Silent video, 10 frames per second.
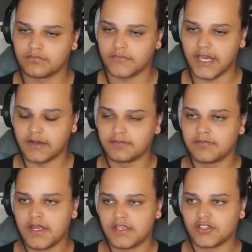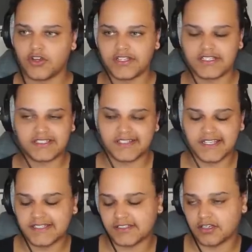Yeah. So
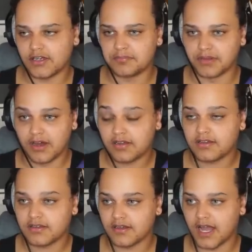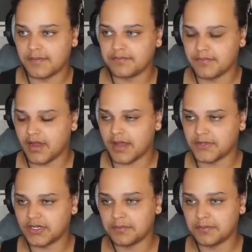it's gonna block. I'm gonna